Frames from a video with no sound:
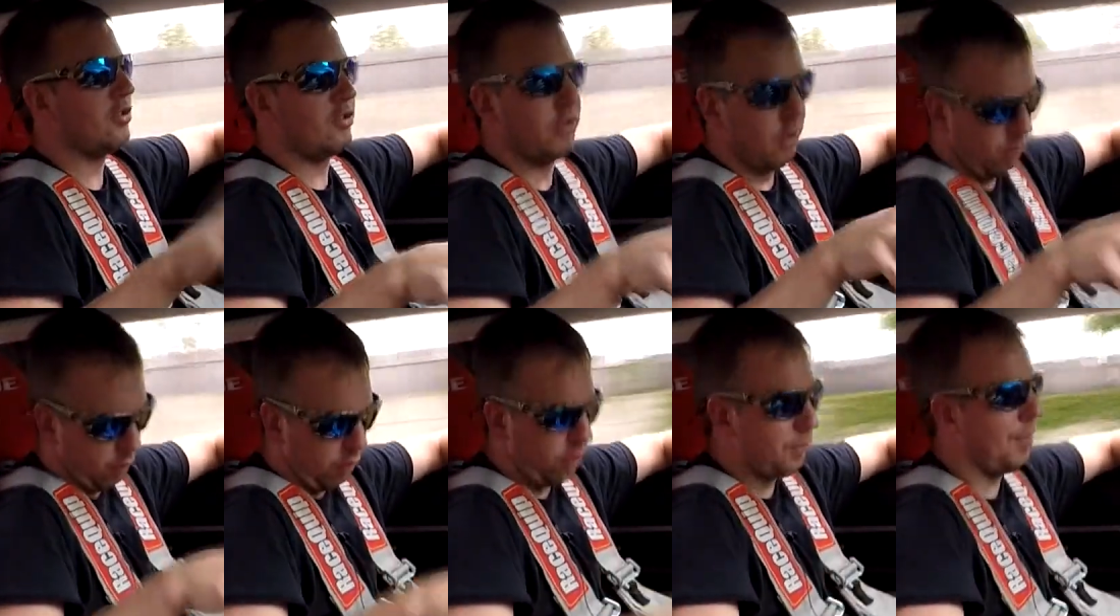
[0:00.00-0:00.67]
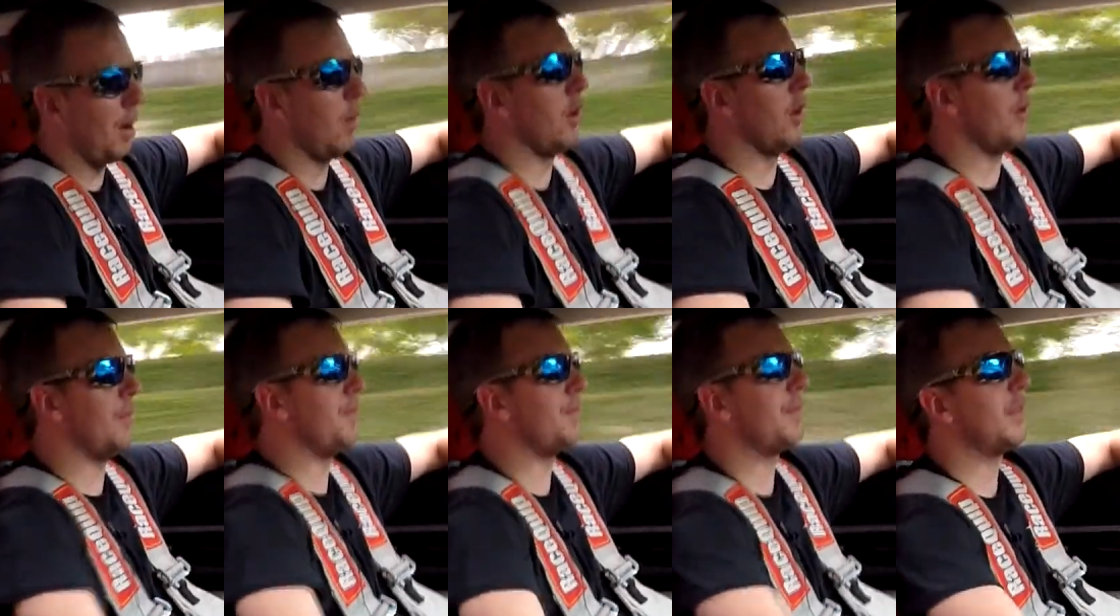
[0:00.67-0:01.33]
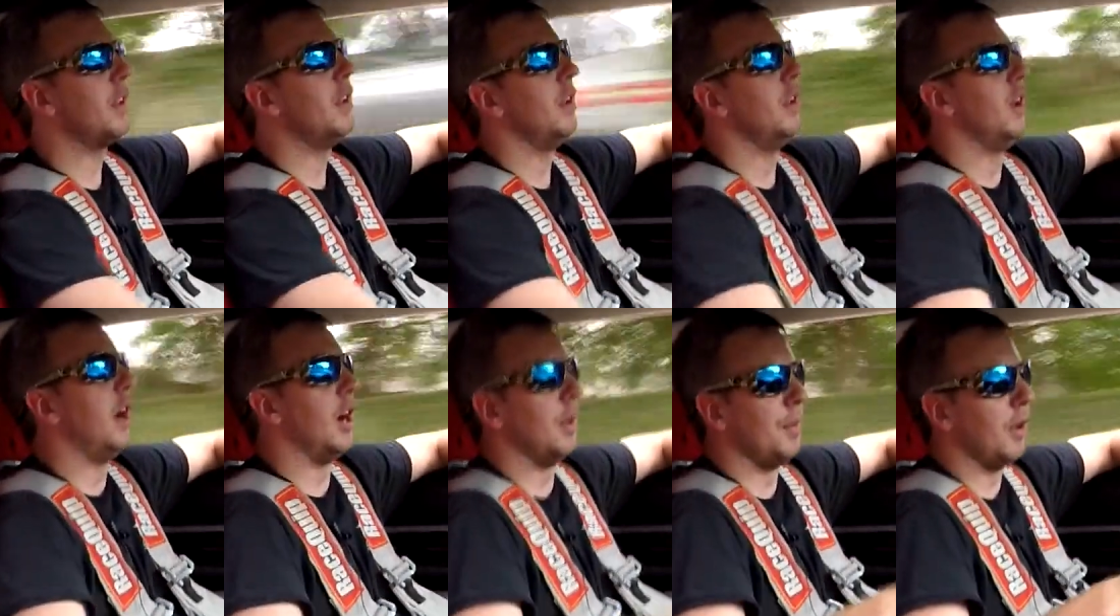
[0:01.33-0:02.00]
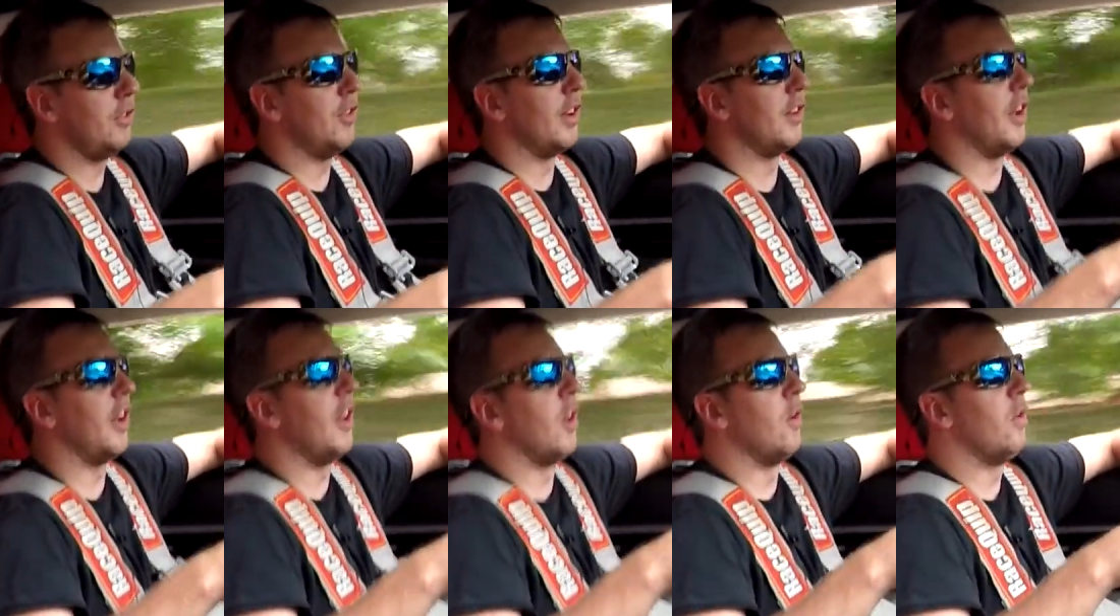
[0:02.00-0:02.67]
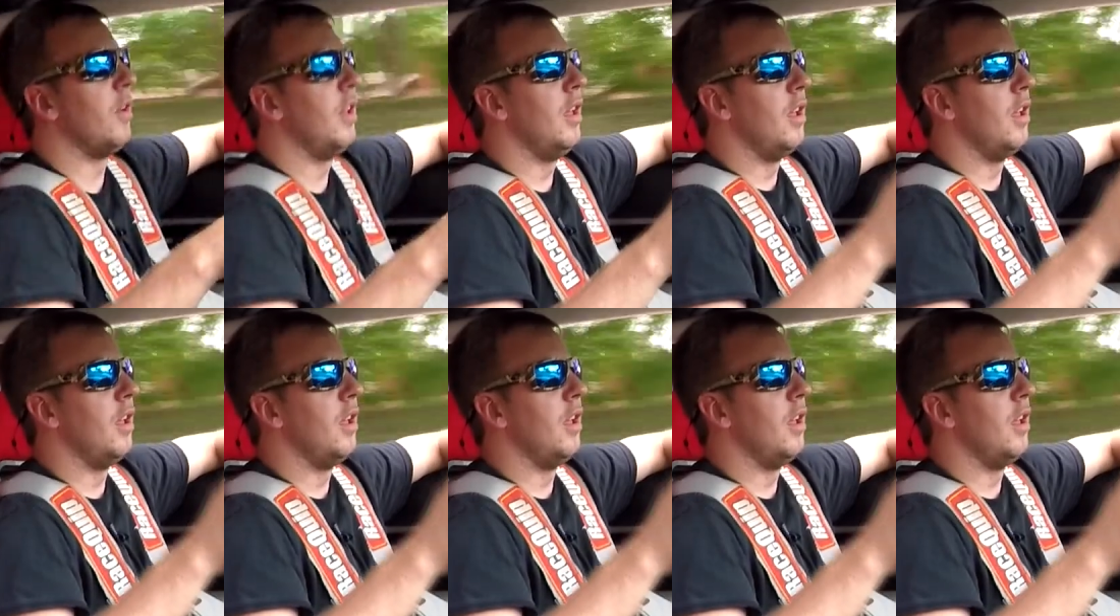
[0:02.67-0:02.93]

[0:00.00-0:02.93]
true horsepower on a Mustang dyno.